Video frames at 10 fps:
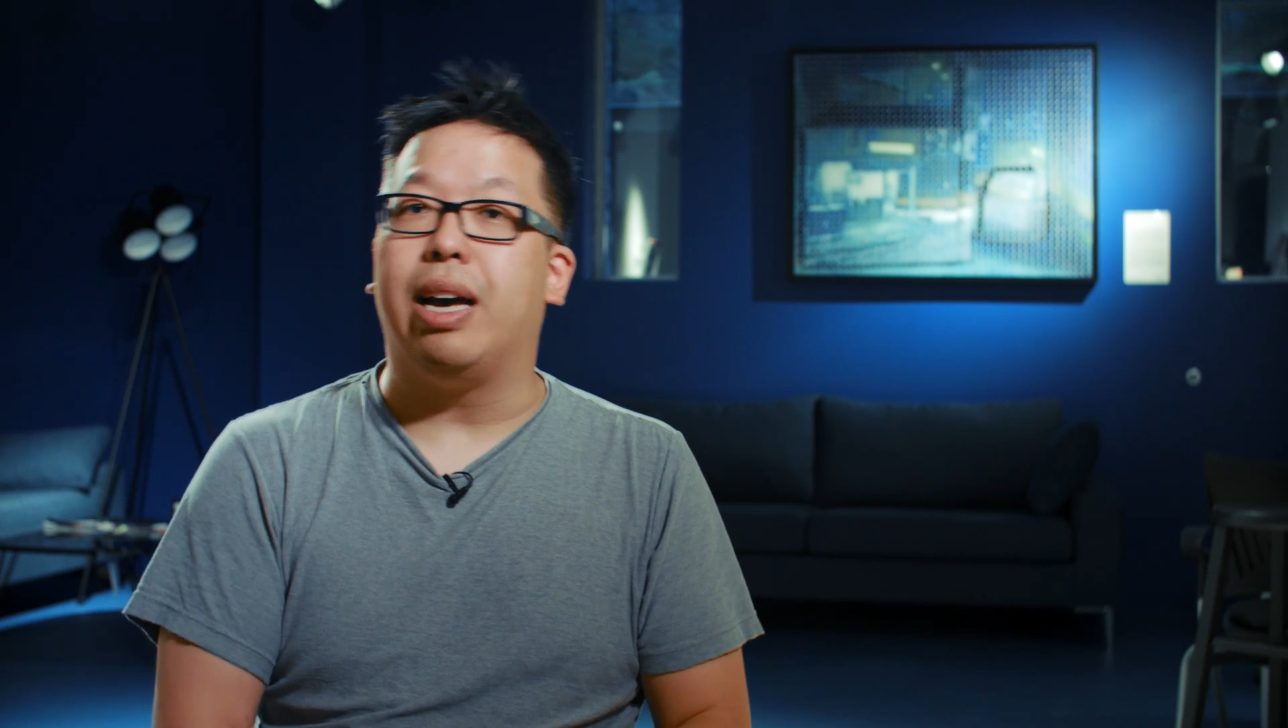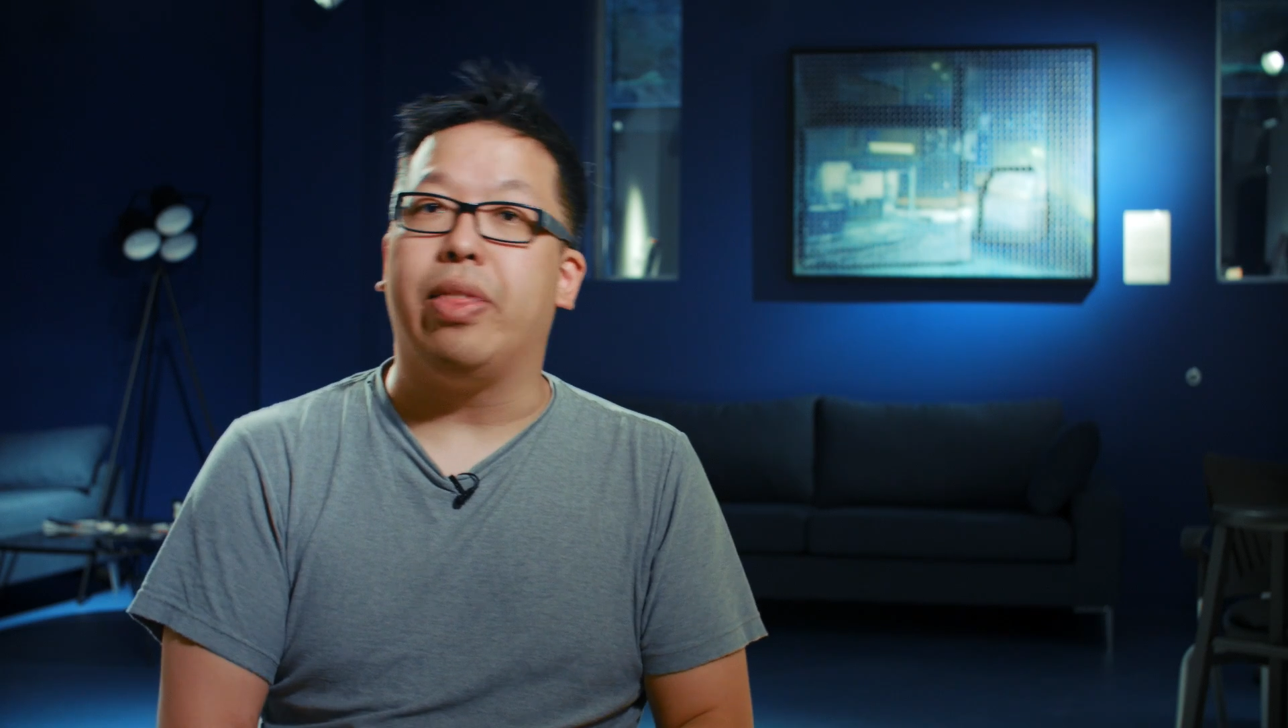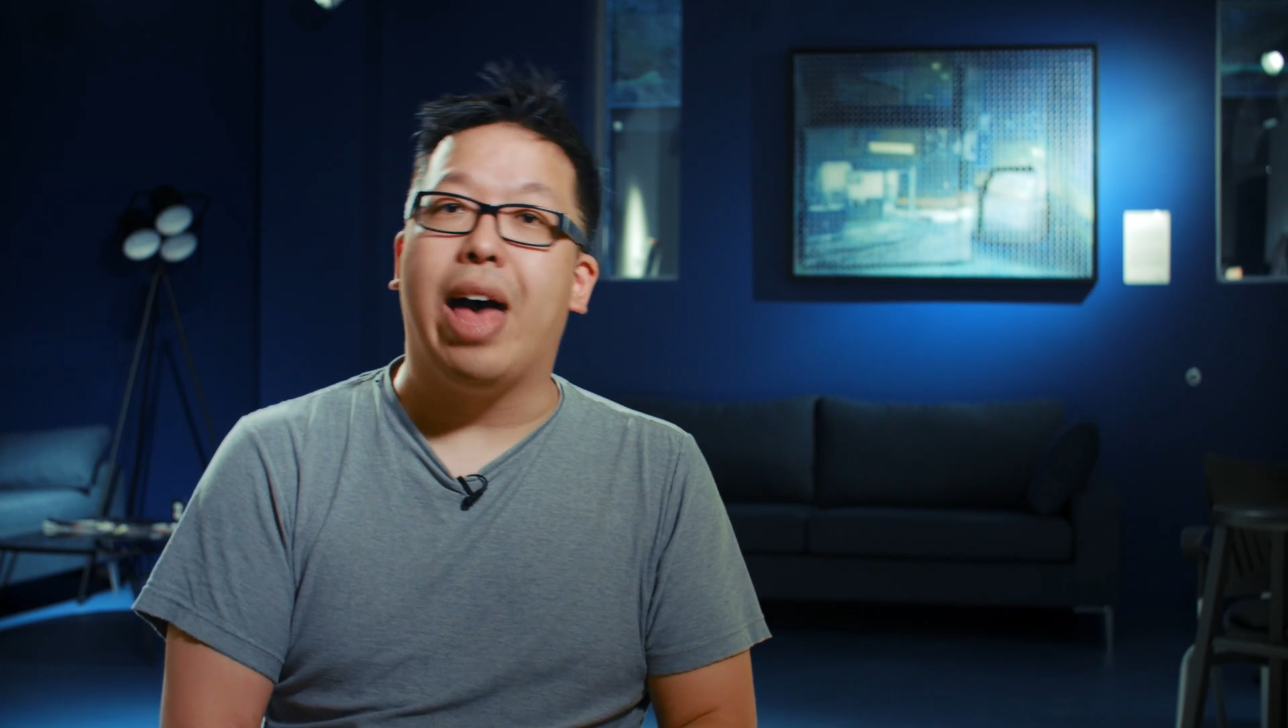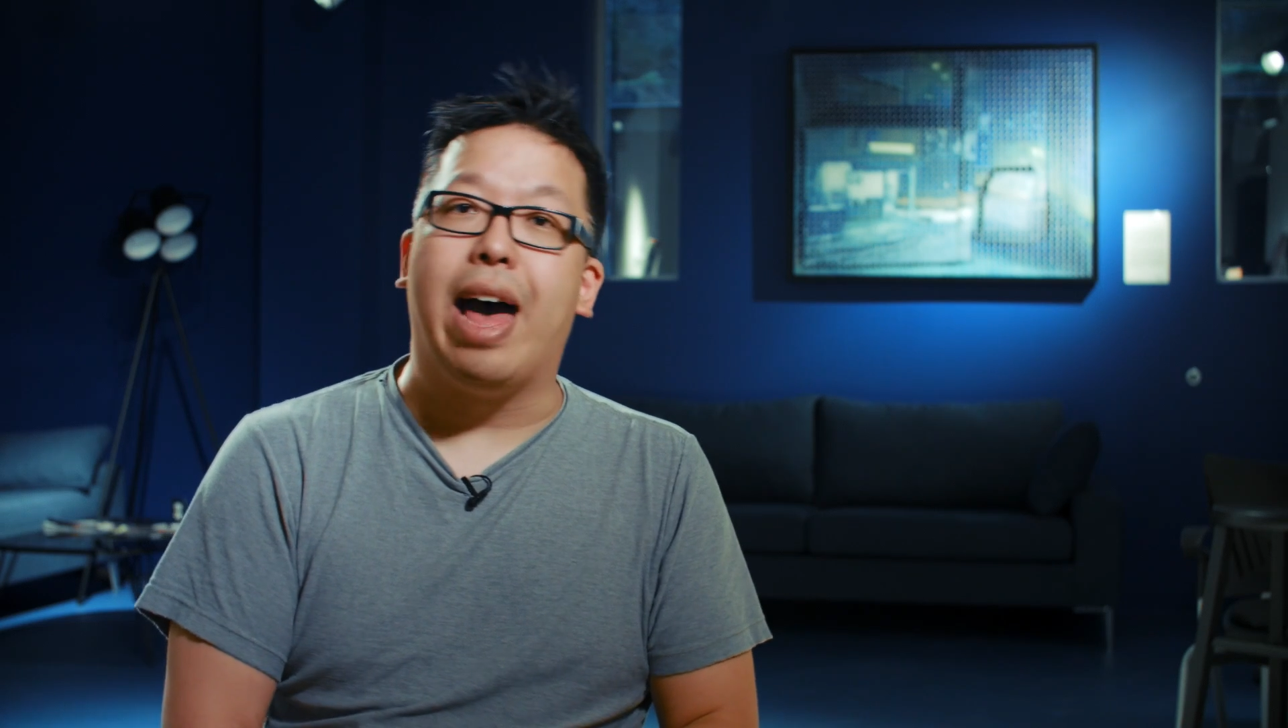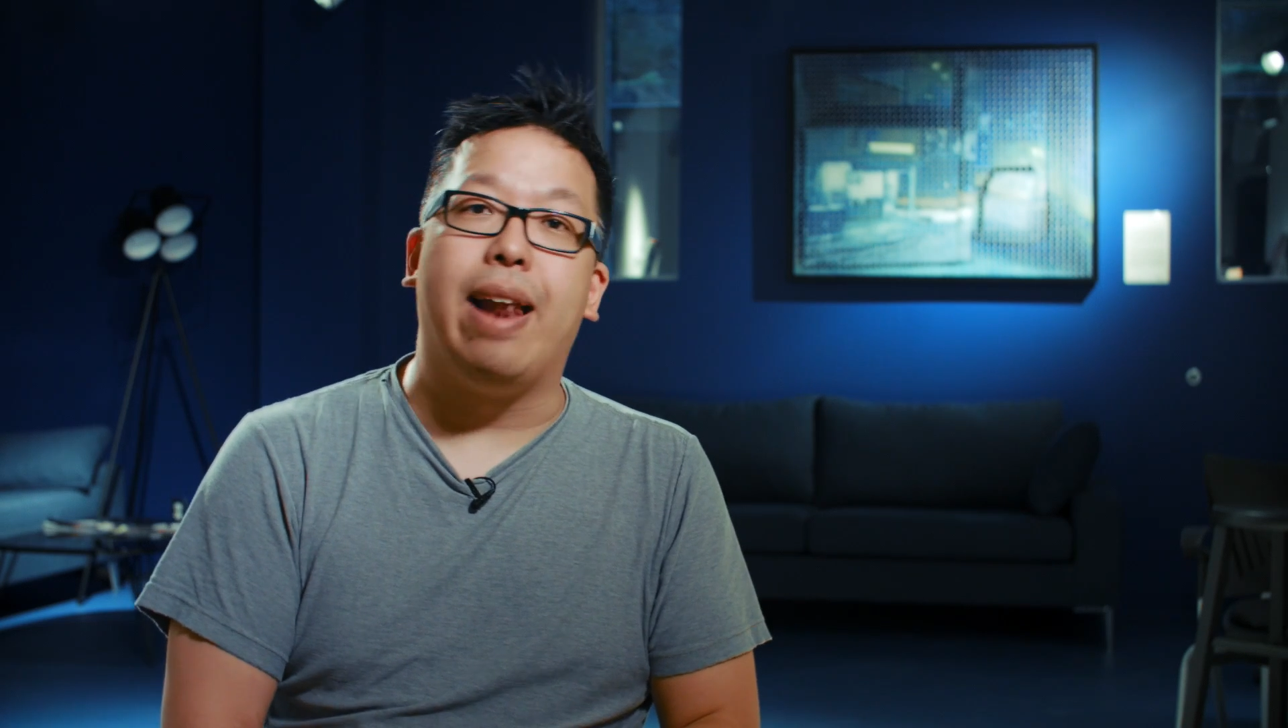
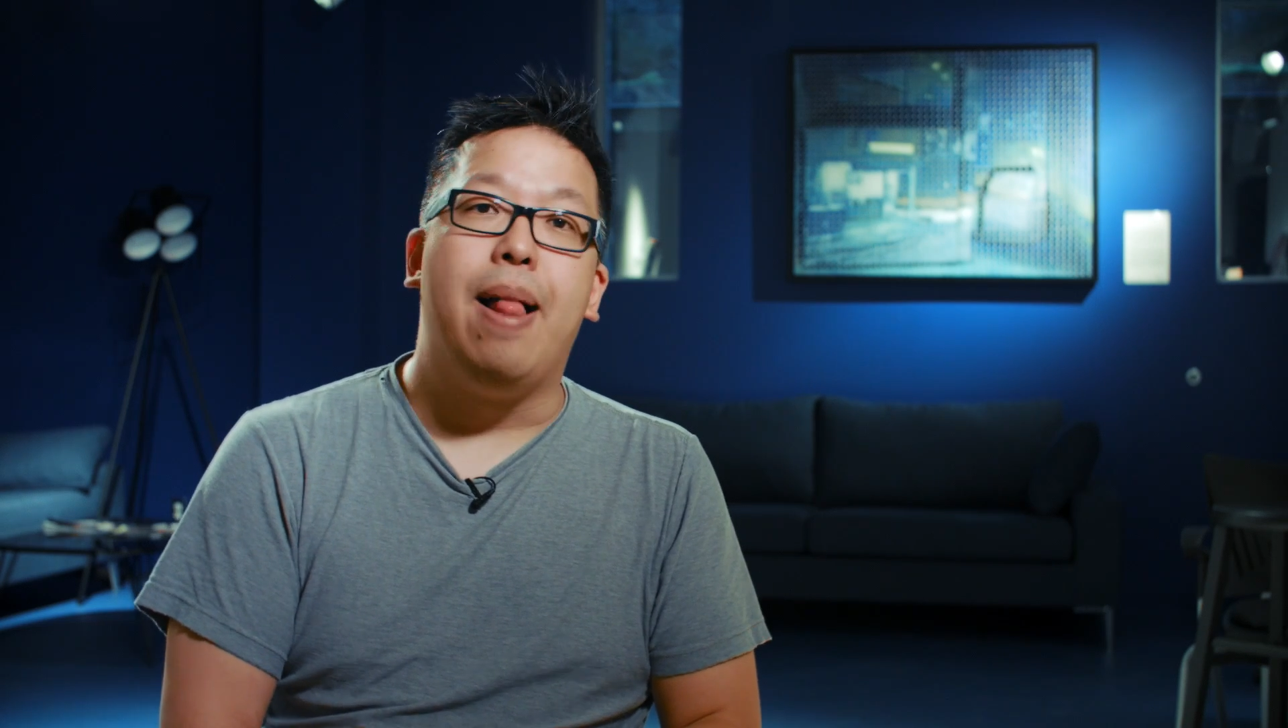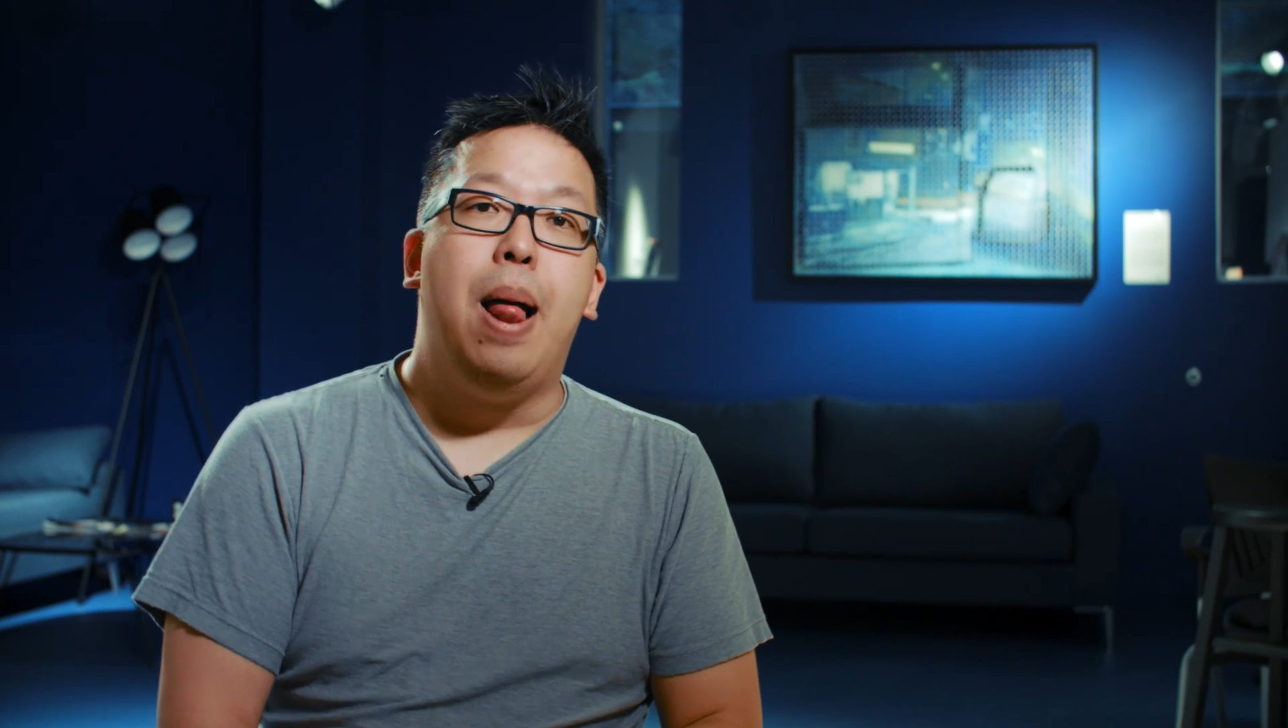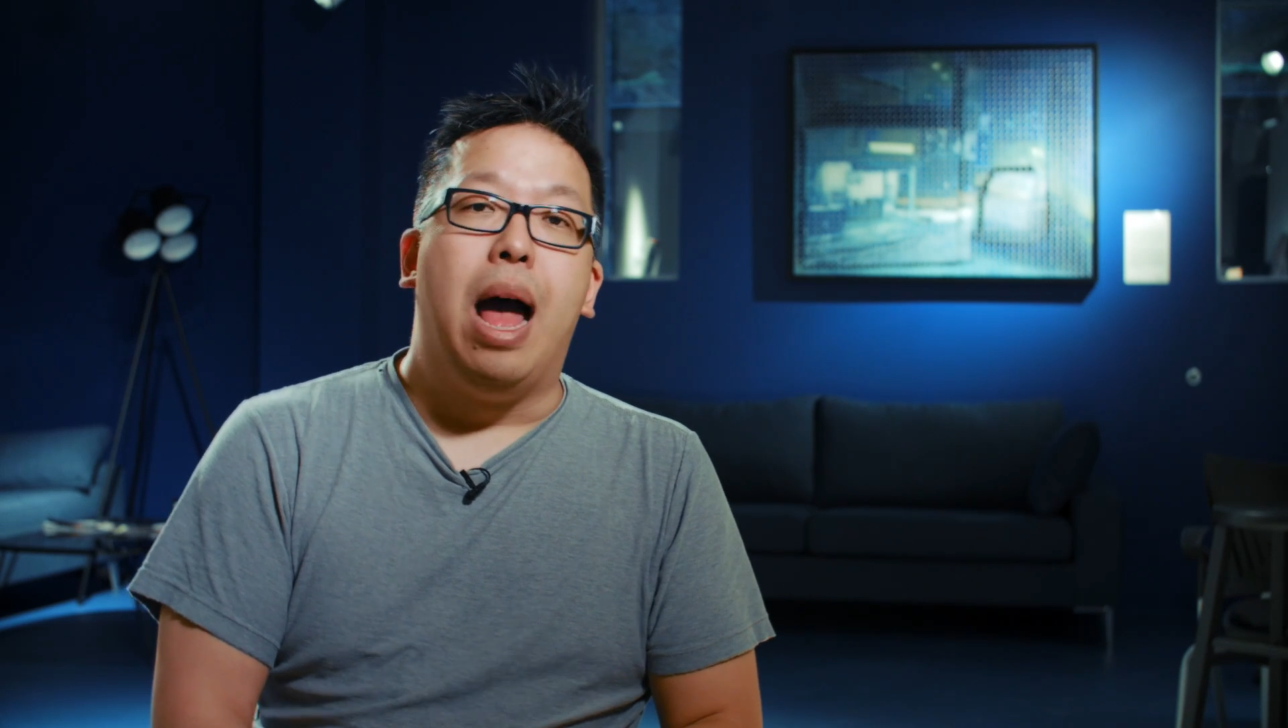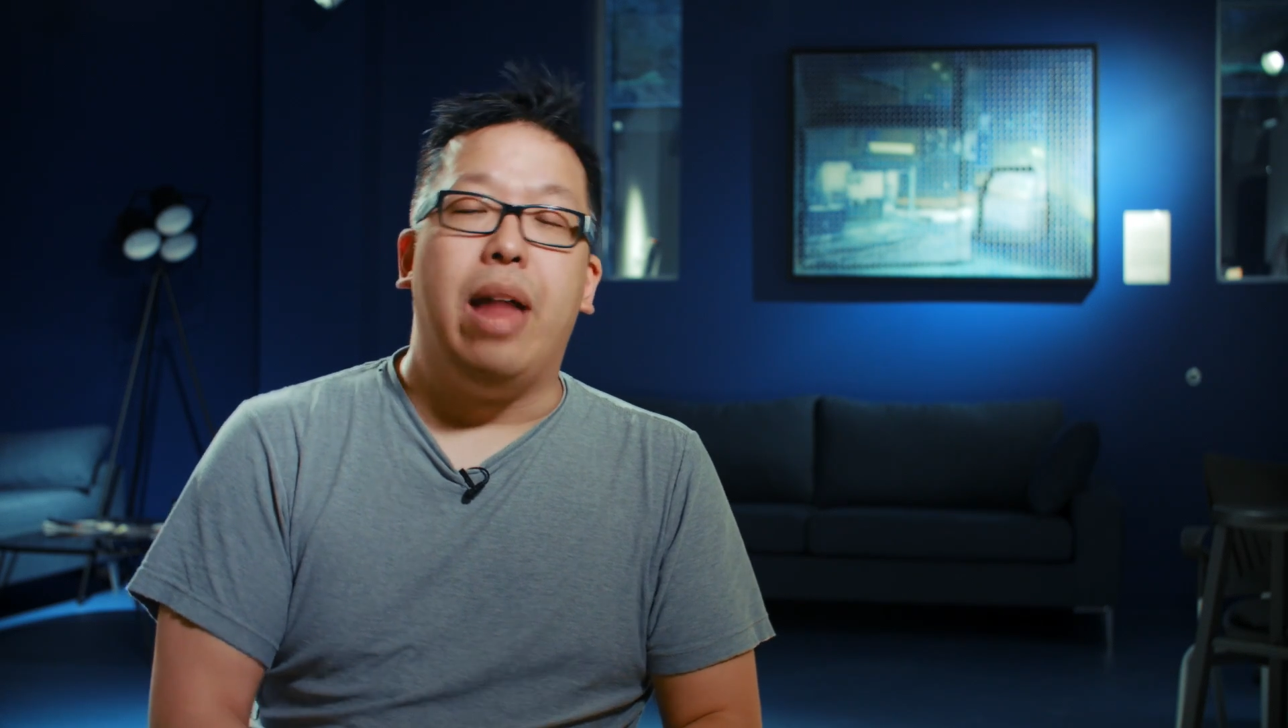like that.